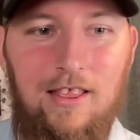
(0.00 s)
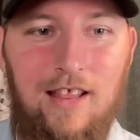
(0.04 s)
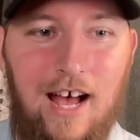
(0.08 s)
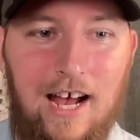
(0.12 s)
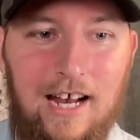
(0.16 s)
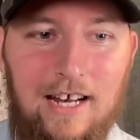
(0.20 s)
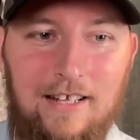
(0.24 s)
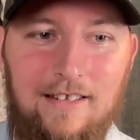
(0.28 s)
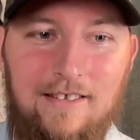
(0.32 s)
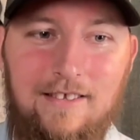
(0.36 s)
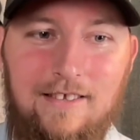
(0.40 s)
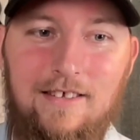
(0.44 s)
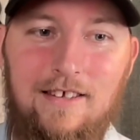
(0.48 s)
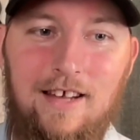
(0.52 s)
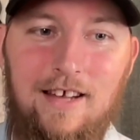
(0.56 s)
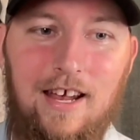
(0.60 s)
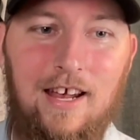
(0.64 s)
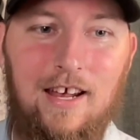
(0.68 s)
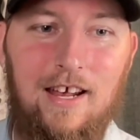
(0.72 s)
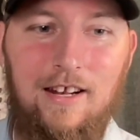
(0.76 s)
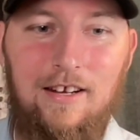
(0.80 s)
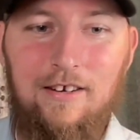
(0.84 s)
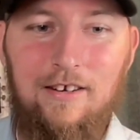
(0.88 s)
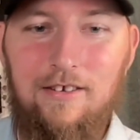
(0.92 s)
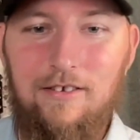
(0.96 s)
lights
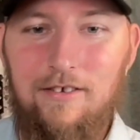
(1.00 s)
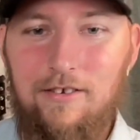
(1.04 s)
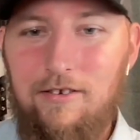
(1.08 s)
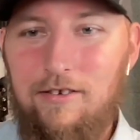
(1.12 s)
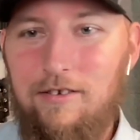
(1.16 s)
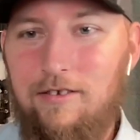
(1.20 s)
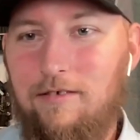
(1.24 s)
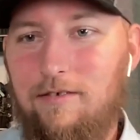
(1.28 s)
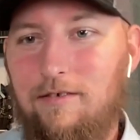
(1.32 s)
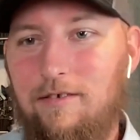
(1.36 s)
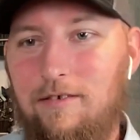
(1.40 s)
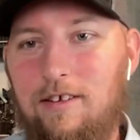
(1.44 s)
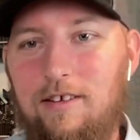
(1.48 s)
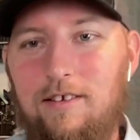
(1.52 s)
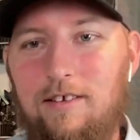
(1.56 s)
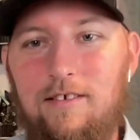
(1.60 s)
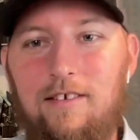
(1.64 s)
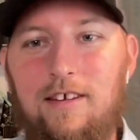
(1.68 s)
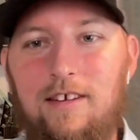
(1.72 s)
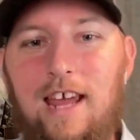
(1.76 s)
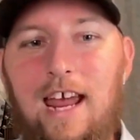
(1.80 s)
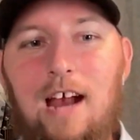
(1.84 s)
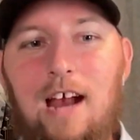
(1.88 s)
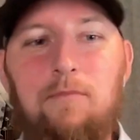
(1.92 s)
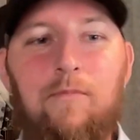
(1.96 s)
and
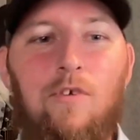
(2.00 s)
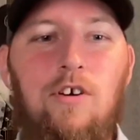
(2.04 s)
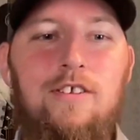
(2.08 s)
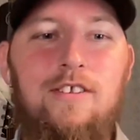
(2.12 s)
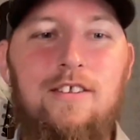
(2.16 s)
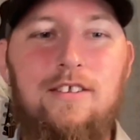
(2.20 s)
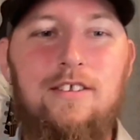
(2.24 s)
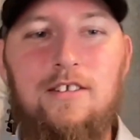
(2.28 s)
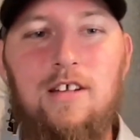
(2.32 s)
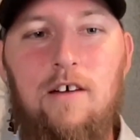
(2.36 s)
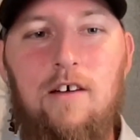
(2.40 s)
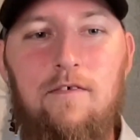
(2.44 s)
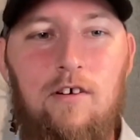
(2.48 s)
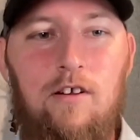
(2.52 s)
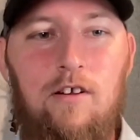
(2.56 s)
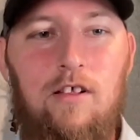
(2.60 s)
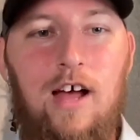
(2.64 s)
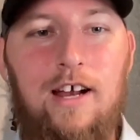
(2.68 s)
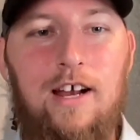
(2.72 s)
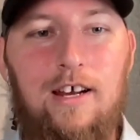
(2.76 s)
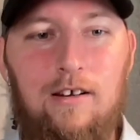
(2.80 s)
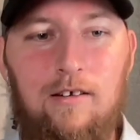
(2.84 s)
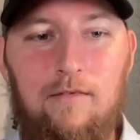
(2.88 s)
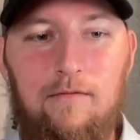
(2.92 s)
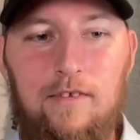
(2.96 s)
cameras and stuff for
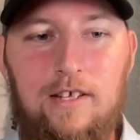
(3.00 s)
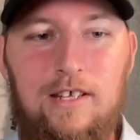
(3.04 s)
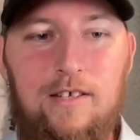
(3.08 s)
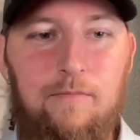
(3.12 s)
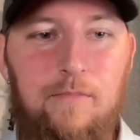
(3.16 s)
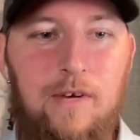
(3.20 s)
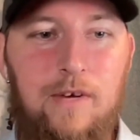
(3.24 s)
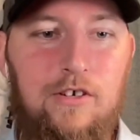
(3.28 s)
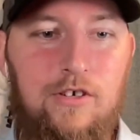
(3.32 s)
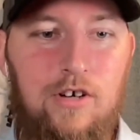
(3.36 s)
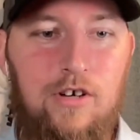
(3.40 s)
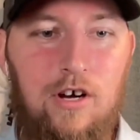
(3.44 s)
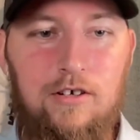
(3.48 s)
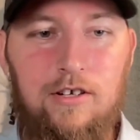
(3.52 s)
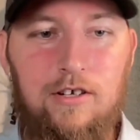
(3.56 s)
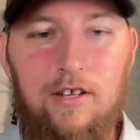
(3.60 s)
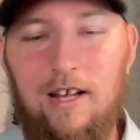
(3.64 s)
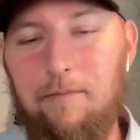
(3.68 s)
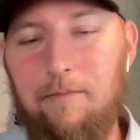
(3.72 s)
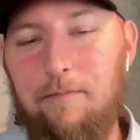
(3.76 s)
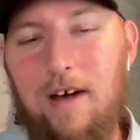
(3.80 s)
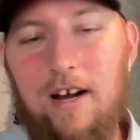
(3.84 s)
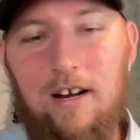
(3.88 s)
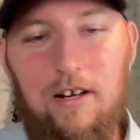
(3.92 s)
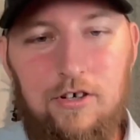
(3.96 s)
like these big church,
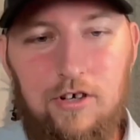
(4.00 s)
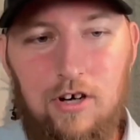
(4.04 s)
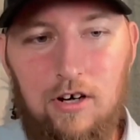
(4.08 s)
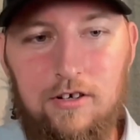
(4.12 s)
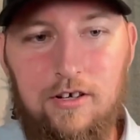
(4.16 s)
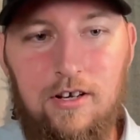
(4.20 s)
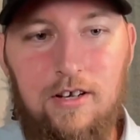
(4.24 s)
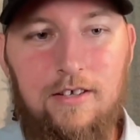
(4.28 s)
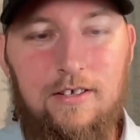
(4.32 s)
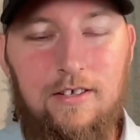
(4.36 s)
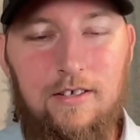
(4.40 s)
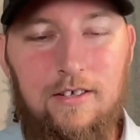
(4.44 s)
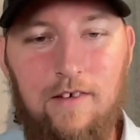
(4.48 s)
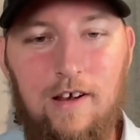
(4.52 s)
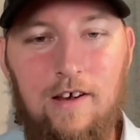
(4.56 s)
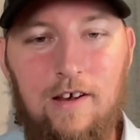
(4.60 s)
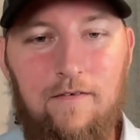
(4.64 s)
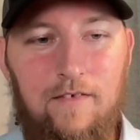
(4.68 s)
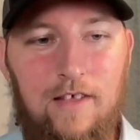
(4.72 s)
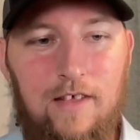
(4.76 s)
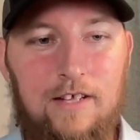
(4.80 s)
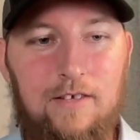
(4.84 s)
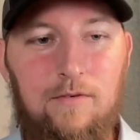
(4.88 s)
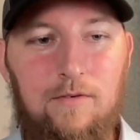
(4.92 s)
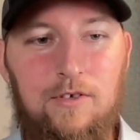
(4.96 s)
like mega churches,
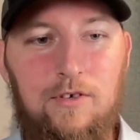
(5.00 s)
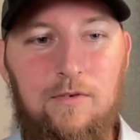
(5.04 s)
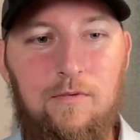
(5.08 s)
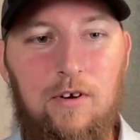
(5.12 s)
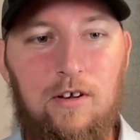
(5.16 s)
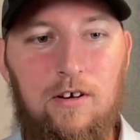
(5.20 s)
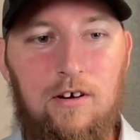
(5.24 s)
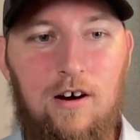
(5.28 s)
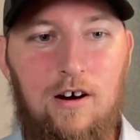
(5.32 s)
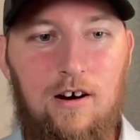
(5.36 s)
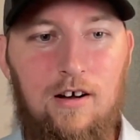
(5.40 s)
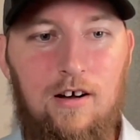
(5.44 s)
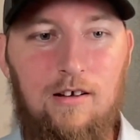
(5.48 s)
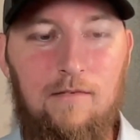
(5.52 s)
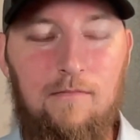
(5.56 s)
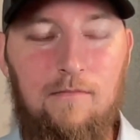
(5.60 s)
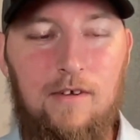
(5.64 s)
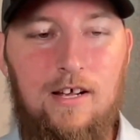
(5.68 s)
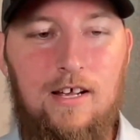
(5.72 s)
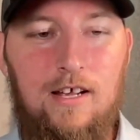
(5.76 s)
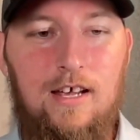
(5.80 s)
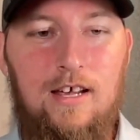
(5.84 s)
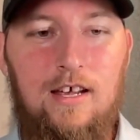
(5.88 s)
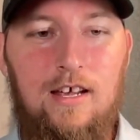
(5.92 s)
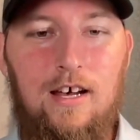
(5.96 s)
if that's what you want to
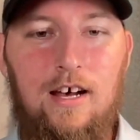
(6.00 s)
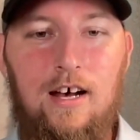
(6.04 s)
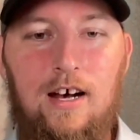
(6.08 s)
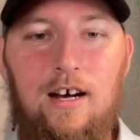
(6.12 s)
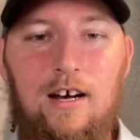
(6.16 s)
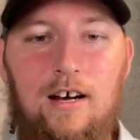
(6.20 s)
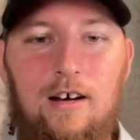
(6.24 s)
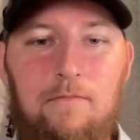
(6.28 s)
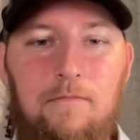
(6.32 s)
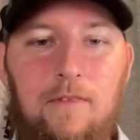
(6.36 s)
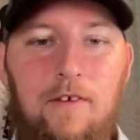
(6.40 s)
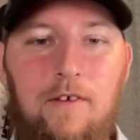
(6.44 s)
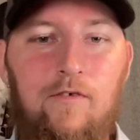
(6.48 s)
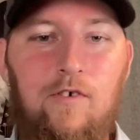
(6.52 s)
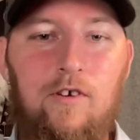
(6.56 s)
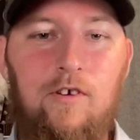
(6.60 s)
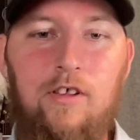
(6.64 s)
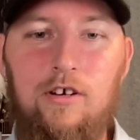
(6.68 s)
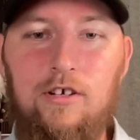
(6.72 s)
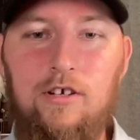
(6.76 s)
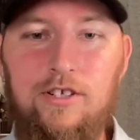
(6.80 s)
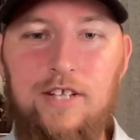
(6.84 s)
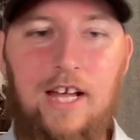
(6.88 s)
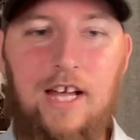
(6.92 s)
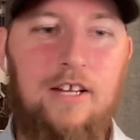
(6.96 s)
call them,
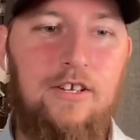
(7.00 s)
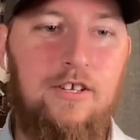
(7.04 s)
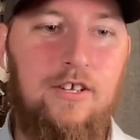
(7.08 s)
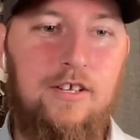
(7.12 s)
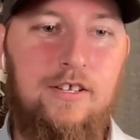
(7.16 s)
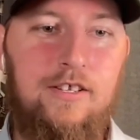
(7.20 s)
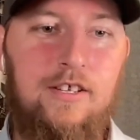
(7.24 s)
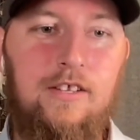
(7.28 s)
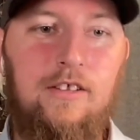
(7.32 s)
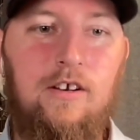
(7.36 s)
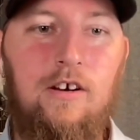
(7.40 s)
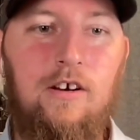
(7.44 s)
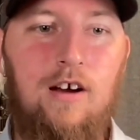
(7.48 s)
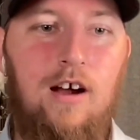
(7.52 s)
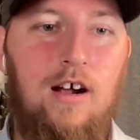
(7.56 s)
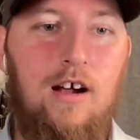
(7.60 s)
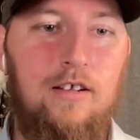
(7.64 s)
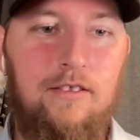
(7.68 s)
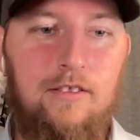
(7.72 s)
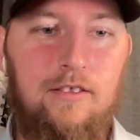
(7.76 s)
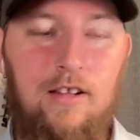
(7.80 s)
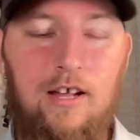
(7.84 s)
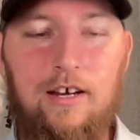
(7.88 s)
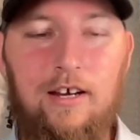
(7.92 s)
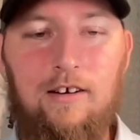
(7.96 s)
for their stages and their
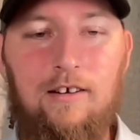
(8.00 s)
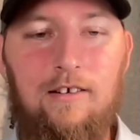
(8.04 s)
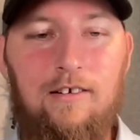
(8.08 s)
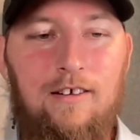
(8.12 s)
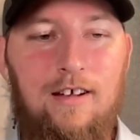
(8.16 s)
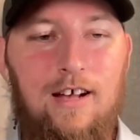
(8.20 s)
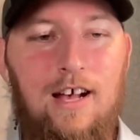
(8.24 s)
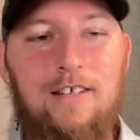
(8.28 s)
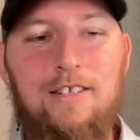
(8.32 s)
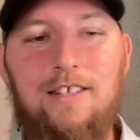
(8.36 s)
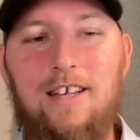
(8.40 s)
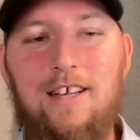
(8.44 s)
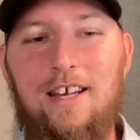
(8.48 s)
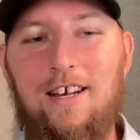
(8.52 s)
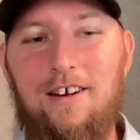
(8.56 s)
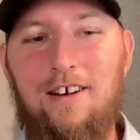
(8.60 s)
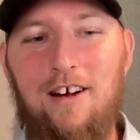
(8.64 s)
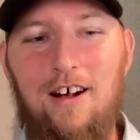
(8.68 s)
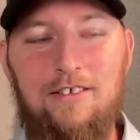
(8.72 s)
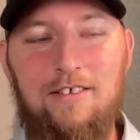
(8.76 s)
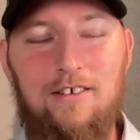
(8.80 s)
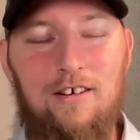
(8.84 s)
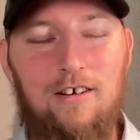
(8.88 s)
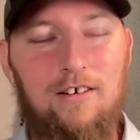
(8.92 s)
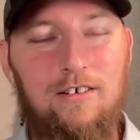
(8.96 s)
like I say
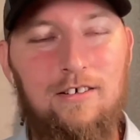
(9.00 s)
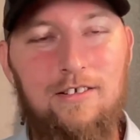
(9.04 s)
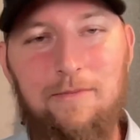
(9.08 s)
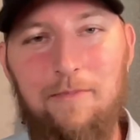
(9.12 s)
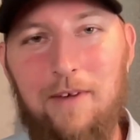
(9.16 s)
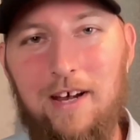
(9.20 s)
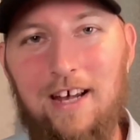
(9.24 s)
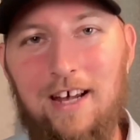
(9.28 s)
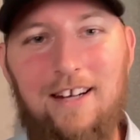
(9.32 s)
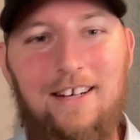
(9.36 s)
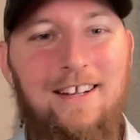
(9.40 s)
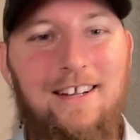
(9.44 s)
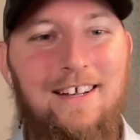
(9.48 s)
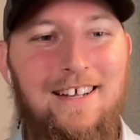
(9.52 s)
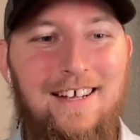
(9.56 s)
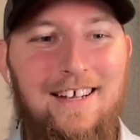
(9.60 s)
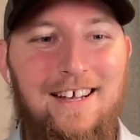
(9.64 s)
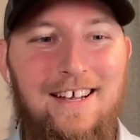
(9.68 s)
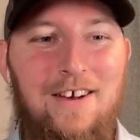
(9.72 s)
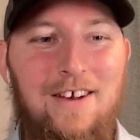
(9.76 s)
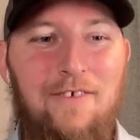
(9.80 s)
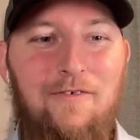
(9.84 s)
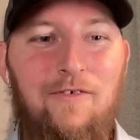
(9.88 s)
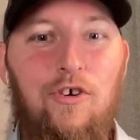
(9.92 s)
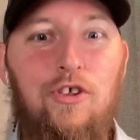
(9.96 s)
concerts, man.
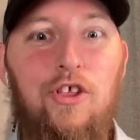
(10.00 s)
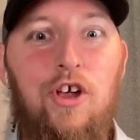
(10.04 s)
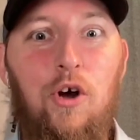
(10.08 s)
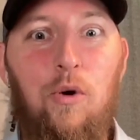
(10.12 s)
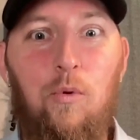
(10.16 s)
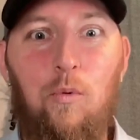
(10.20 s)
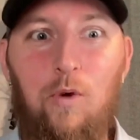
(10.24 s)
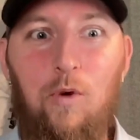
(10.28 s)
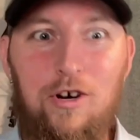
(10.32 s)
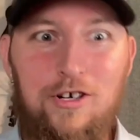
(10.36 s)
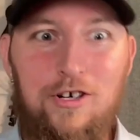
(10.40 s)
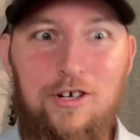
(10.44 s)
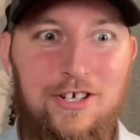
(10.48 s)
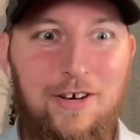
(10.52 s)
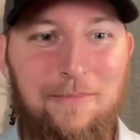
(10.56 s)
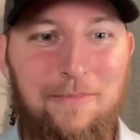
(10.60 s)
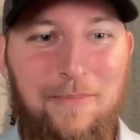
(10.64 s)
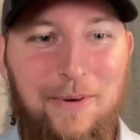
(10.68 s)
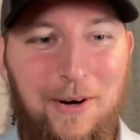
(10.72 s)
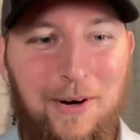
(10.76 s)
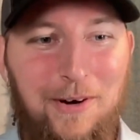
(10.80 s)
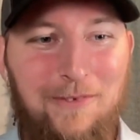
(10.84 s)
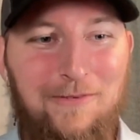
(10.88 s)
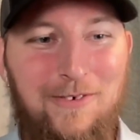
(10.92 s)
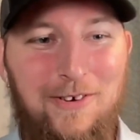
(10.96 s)
for their worship
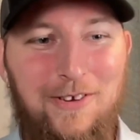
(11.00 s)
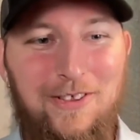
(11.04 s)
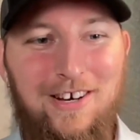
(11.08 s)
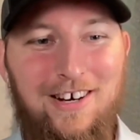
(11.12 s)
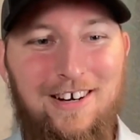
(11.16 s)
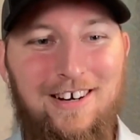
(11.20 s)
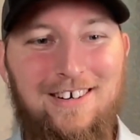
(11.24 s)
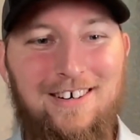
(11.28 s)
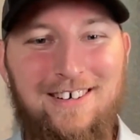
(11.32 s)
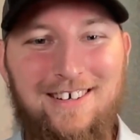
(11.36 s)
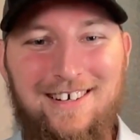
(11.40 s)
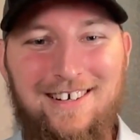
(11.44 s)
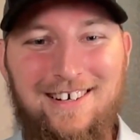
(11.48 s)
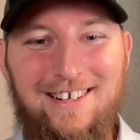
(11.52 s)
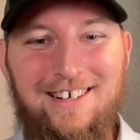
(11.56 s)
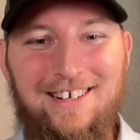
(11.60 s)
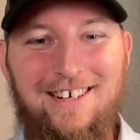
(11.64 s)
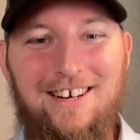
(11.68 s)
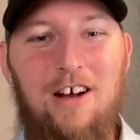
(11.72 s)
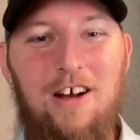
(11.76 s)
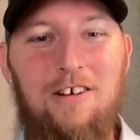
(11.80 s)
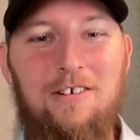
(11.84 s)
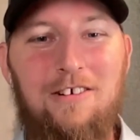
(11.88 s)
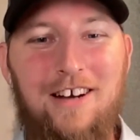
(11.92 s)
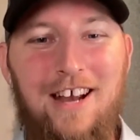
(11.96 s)
or for their
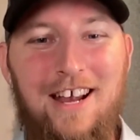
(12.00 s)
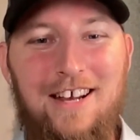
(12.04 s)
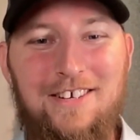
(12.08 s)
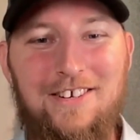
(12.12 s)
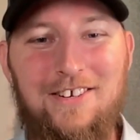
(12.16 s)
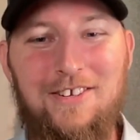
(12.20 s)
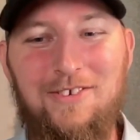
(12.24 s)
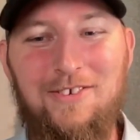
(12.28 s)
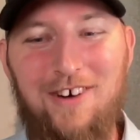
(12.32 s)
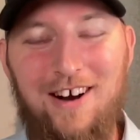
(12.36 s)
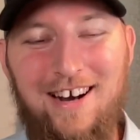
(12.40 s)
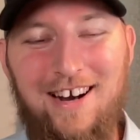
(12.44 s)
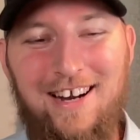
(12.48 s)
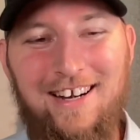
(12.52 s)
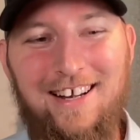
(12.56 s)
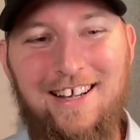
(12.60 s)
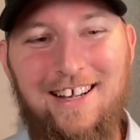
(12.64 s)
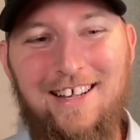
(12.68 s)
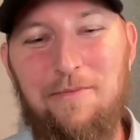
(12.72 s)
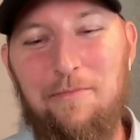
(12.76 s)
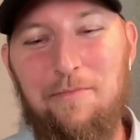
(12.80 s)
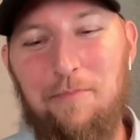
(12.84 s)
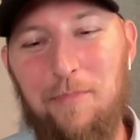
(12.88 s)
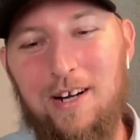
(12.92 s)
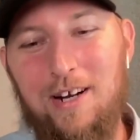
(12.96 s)
congregations, right?
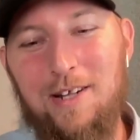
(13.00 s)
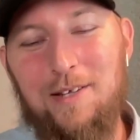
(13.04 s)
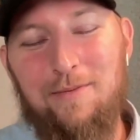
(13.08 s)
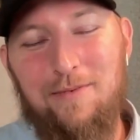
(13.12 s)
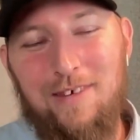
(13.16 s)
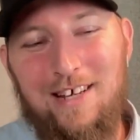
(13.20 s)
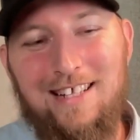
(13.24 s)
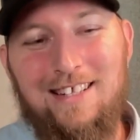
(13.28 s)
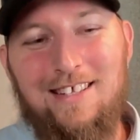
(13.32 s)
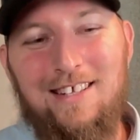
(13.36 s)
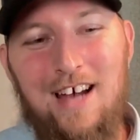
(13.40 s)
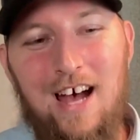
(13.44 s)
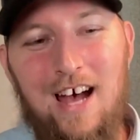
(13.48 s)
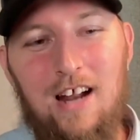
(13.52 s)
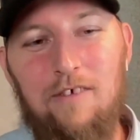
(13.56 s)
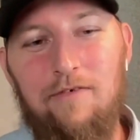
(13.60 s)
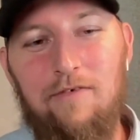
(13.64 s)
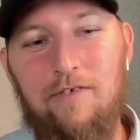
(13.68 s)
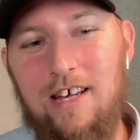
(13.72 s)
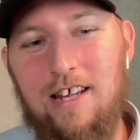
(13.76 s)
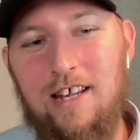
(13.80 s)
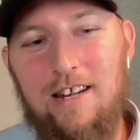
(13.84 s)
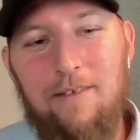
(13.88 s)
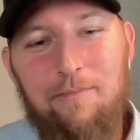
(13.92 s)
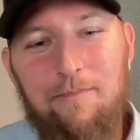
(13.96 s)
But it's kind
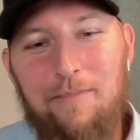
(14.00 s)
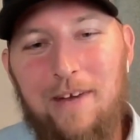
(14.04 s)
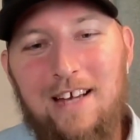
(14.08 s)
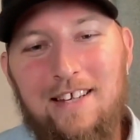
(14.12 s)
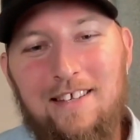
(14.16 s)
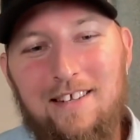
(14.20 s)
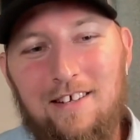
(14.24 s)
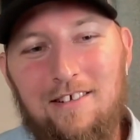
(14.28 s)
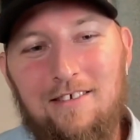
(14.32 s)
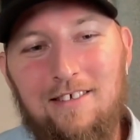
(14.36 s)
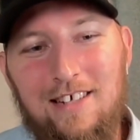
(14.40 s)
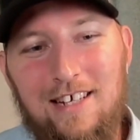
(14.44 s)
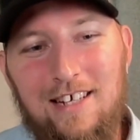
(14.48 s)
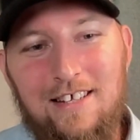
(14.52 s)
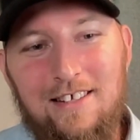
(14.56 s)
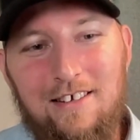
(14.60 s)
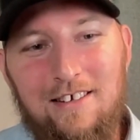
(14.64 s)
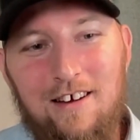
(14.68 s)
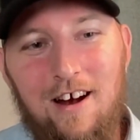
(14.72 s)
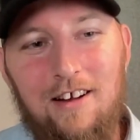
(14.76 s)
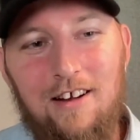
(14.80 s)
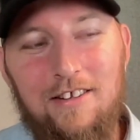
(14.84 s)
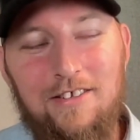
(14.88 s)
of it basically is